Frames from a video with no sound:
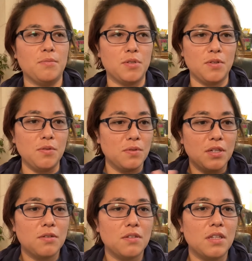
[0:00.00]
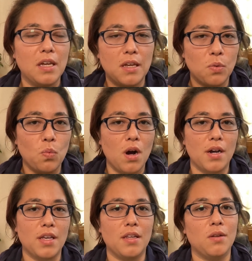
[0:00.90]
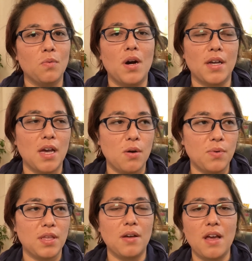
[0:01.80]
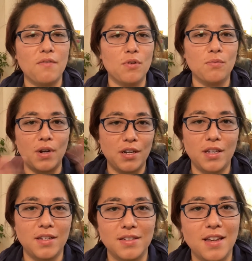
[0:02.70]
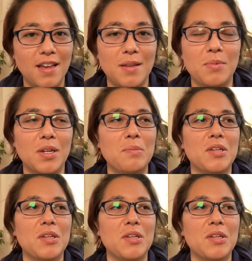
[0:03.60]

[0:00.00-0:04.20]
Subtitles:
So you literally can walk in and walk out without ever running into anybody,